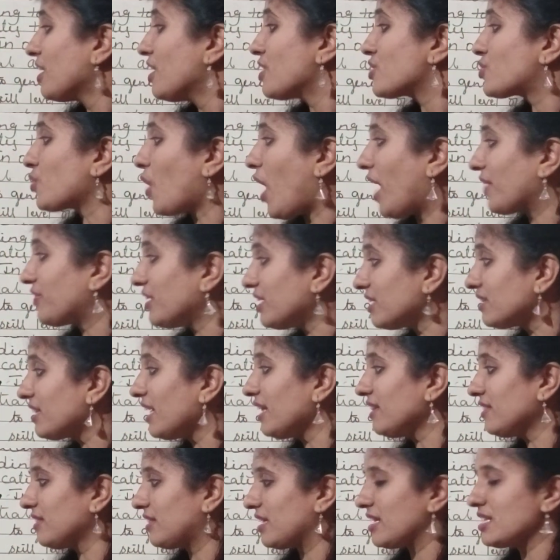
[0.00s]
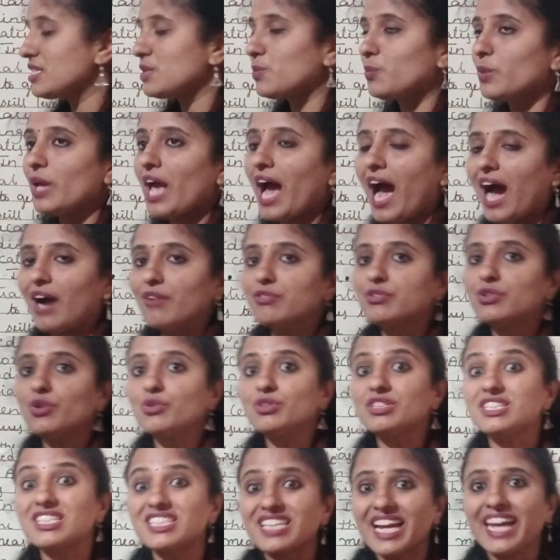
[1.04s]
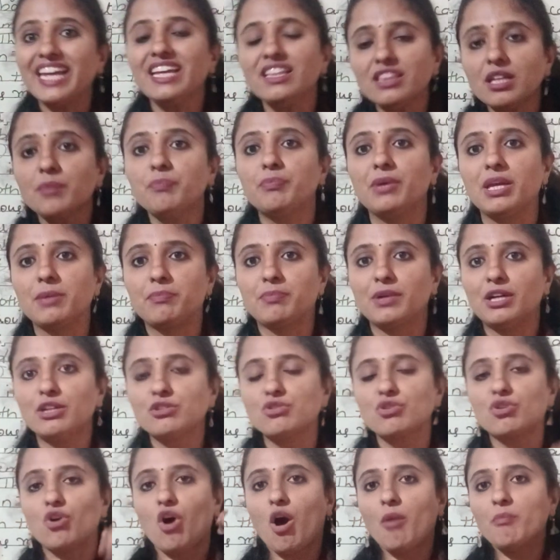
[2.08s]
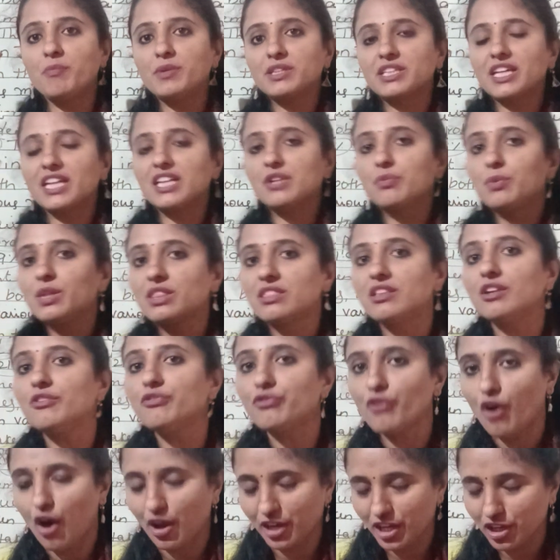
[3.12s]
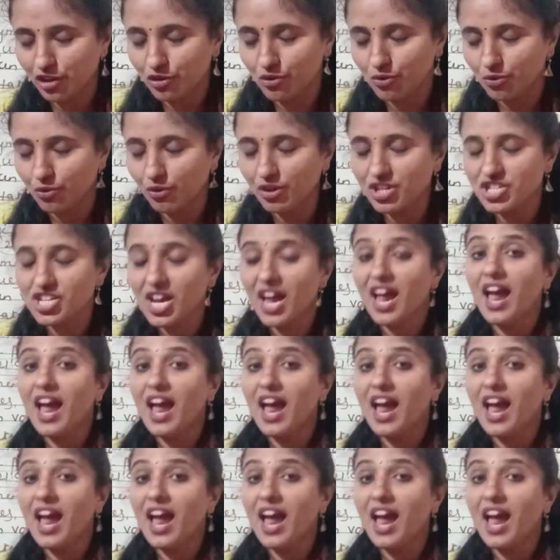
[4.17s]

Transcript: So other than this, we have to train the people to compete with the foreign goods,